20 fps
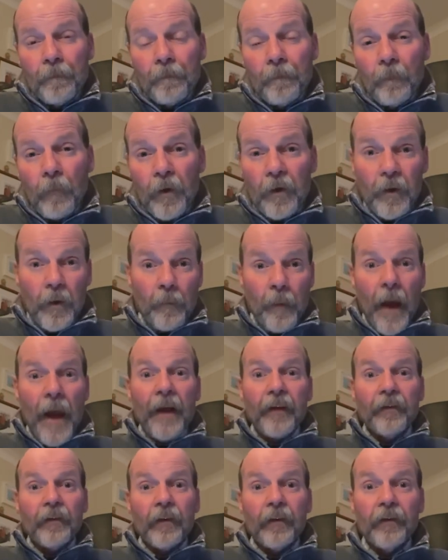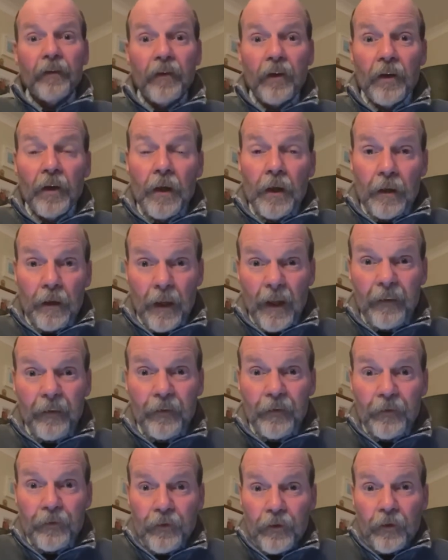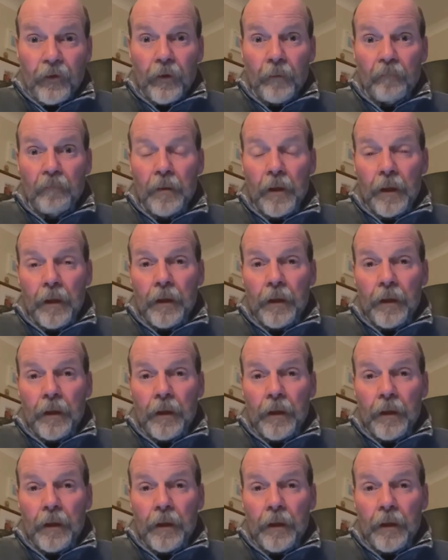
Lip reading: One of the best is to listen to them.